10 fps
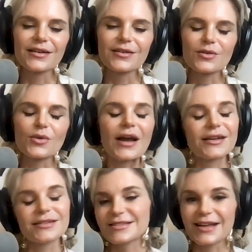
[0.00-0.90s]

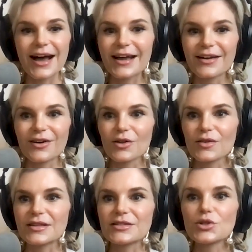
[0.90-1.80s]
reconcile
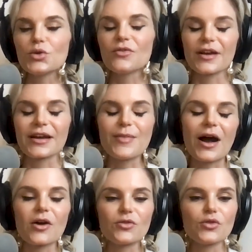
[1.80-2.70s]
these two very
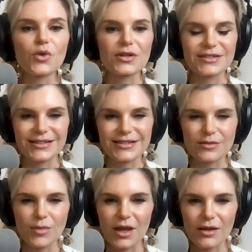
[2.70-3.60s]
powerful forces
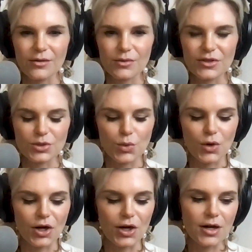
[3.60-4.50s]
in me, which
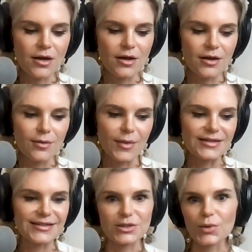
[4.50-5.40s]
were my
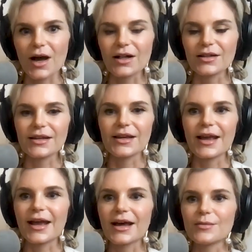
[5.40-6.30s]
sexuality
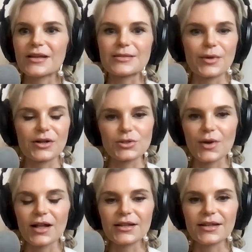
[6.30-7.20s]
and my
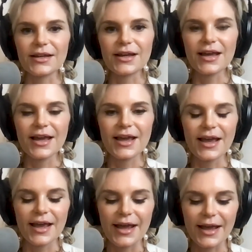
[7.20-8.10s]
spirituality,
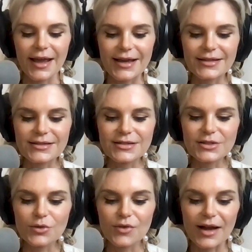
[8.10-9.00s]
and
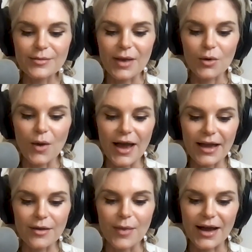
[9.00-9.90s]
to find my
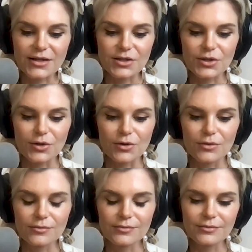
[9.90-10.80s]
way back
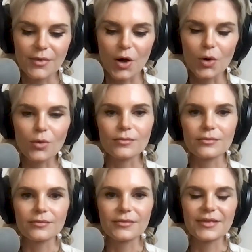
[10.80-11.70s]
to
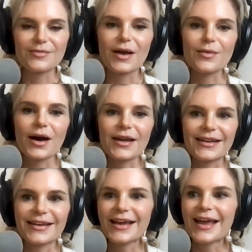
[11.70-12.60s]
home in my
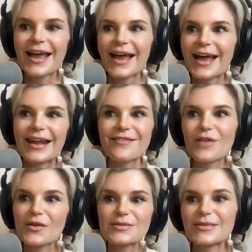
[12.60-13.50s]
body. And I've
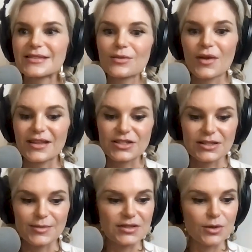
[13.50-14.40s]
always been someone that's
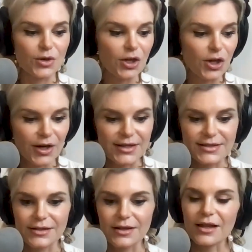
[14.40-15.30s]
just been so
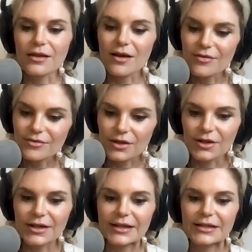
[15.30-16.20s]
curious, and I love
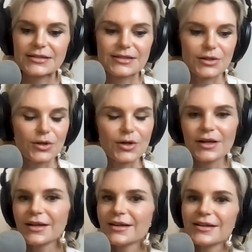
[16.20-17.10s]
learning. And so
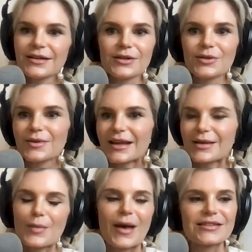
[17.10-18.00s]
getting
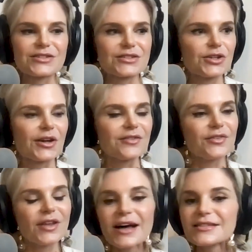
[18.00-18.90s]
my master's degree in
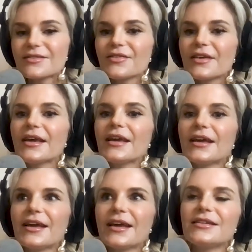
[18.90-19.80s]

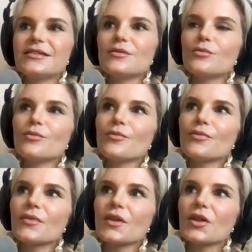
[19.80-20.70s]
philosophy and
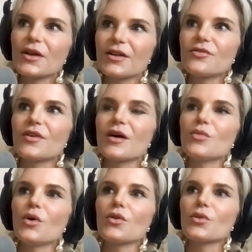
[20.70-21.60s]
learning from
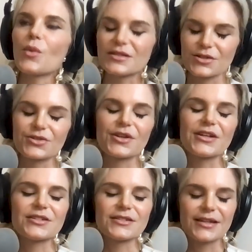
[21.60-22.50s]
both Western
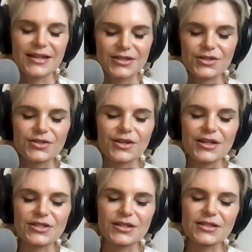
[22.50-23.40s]
traditions and Eastern
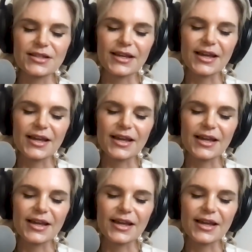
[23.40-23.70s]
traditions,